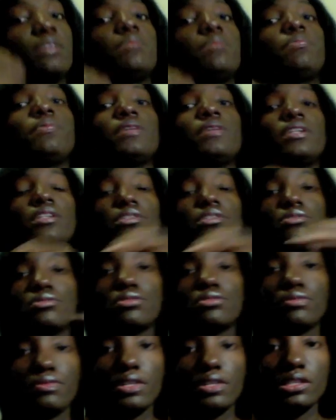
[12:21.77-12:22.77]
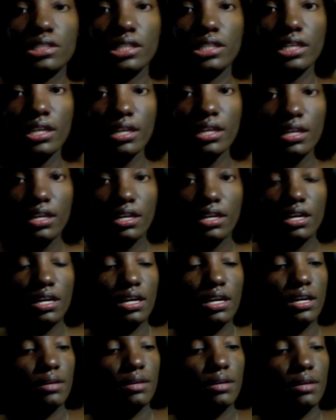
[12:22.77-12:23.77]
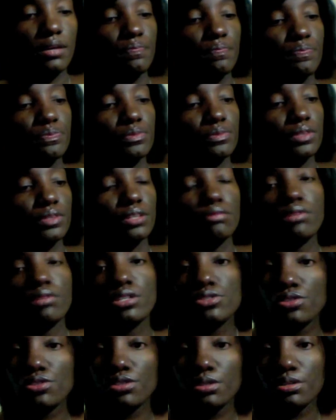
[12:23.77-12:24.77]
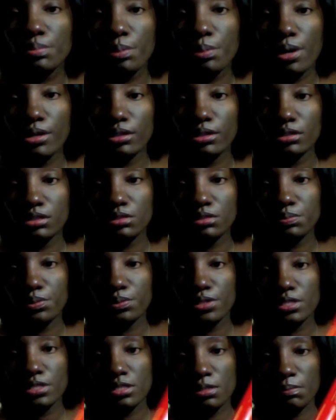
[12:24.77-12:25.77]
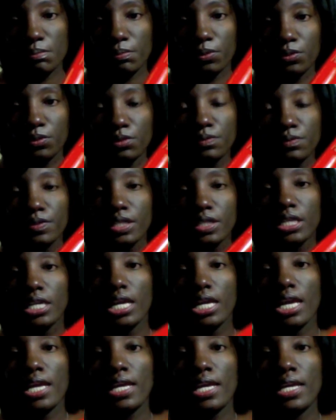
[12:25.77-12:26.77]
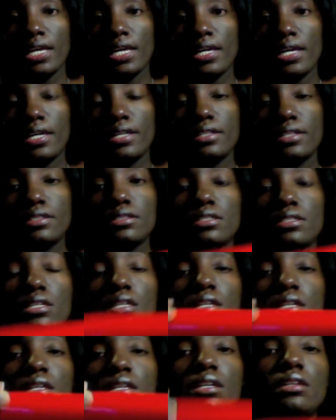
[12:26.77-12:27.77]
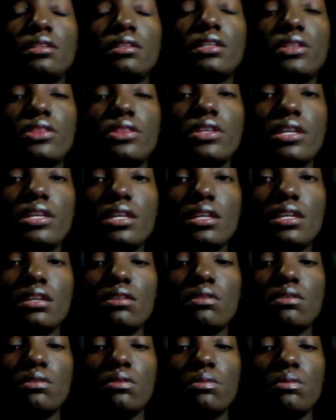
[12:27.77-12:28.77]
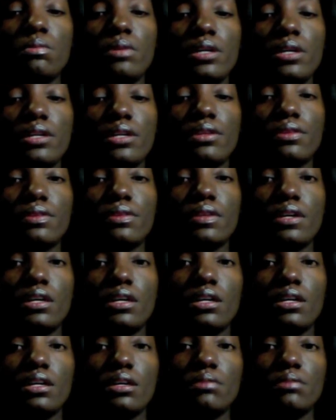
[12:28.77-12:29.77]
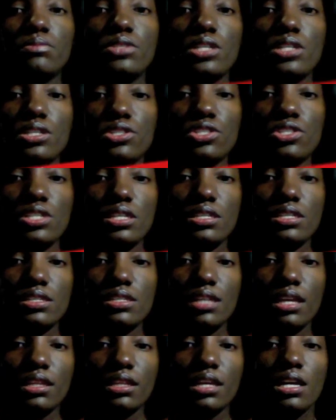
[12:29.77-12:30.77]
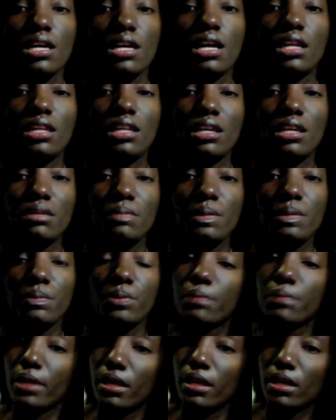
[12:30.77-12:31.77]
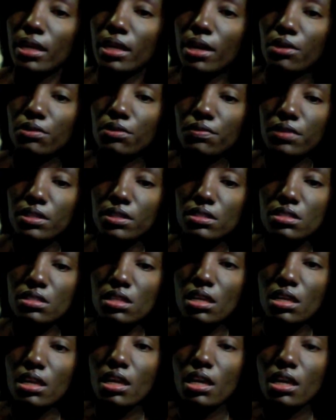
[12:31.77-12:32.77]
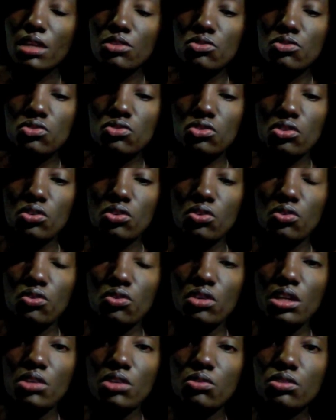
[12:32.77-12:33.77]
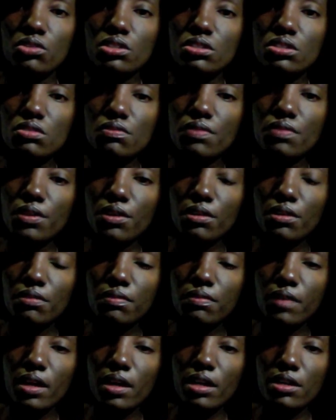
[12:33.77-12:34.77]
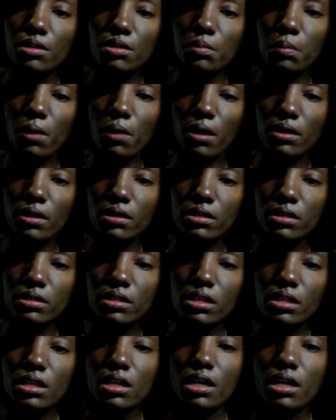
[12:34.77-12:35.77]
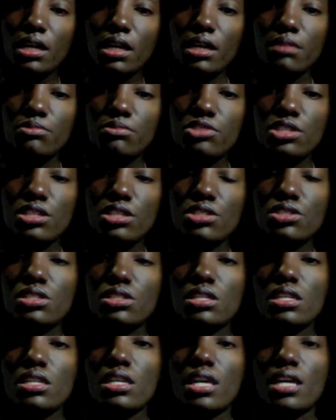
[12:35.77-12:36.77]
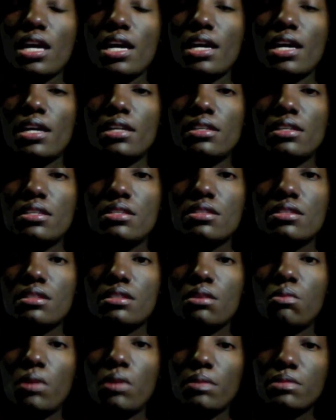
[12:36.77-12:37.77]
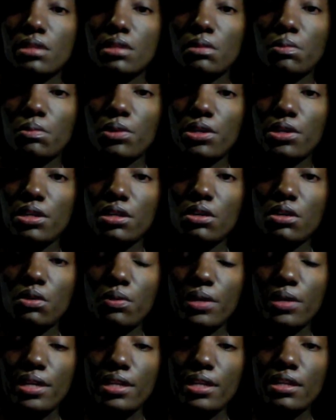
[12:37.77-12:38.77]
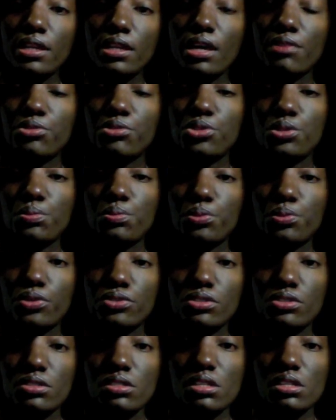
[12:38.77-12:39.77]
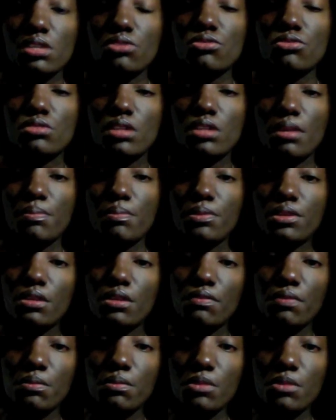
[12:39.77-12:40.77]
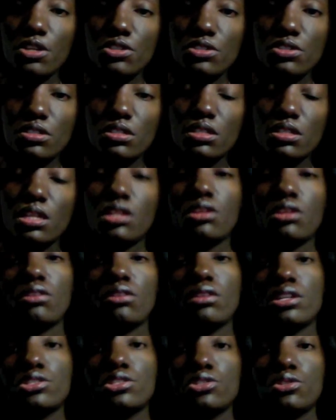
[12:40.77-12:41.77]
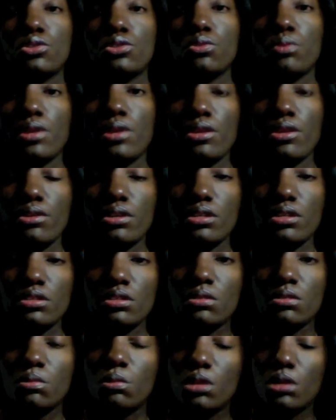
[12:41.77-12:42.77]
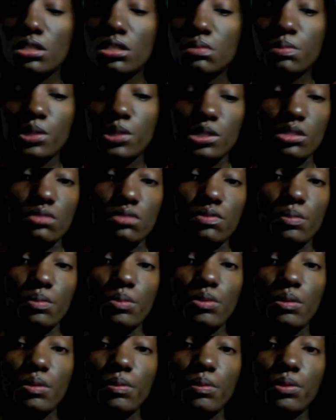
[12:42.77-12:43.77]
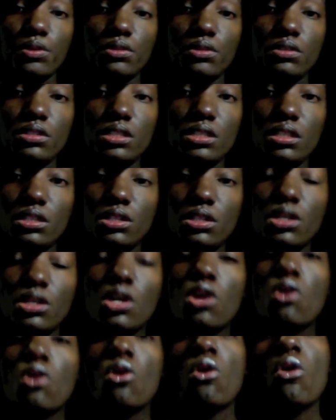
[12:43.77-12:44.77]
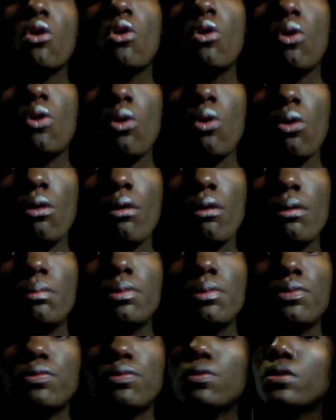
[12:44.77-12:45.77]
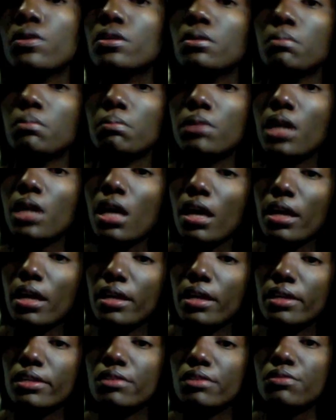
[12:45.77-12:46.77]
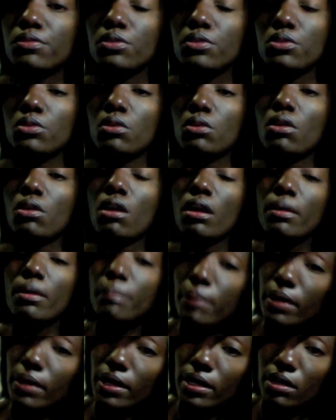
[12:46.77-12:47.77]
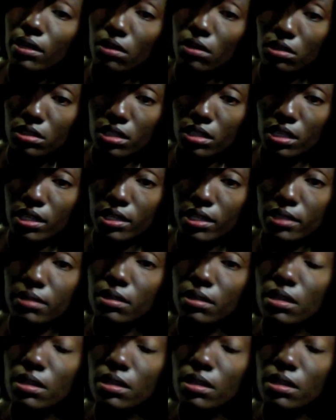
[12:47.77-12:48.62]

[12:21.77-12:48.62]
pretty user-friendly. Registering your product is pretty simple, and the thing with GHD is that a lot of people are making counterfeits, and so in order to verify your product, GHD has a website where you go in after you purchase and you type in the information, and they'll let you know whether it was purchased from a reputable dealer, or before you buy, if you are buying online,